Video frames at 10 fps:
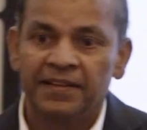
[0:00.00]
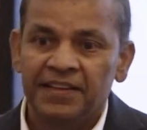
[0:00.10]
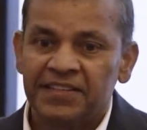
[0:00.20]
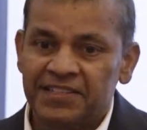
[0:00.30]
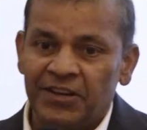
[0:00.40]

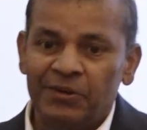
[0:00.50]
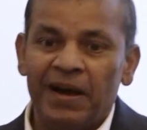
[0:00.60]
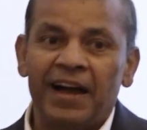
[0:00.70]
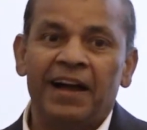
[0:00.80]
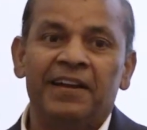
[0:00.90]
So
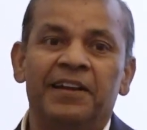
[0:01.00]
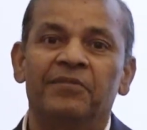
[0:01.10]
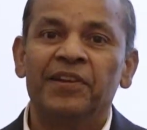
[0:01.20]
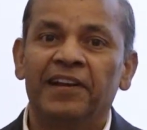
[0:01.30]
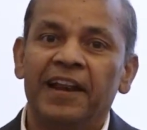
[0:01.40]

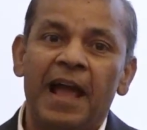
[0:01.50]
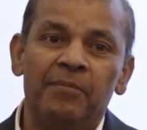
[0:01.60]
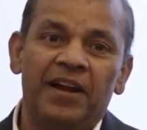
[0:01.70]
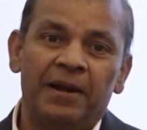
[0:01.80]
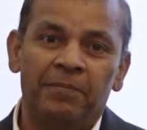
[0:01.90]
definitely
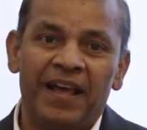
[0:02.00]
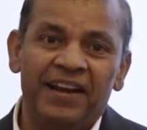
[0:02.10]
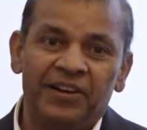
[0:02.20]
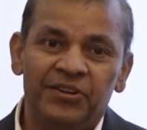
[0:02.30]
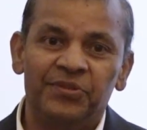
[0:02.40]
I'm not
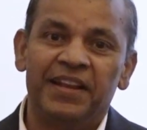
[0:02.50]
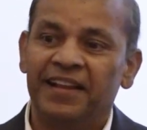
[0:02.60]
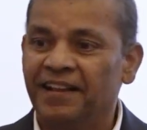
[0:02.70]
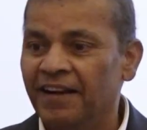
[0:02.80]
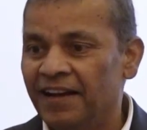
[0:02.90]
planning to
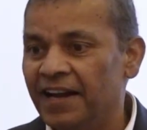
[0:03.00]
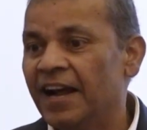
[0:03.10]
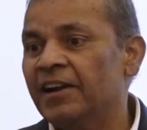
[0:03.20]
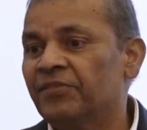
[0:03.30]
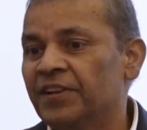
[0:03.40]
take a
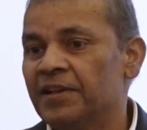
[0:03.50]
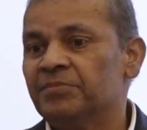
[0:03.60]
lot of time.